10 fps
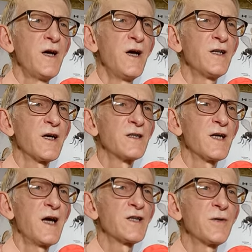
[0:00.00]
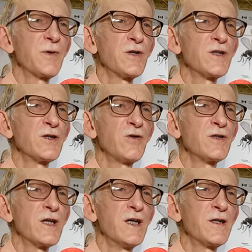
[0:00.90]
And as
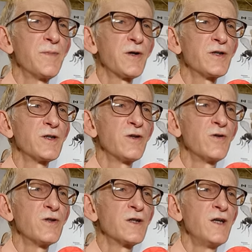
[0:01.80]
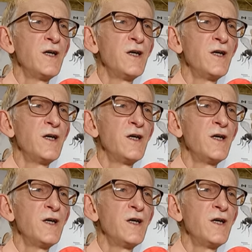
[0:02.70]
ectoparasitoids, endoparasitoids,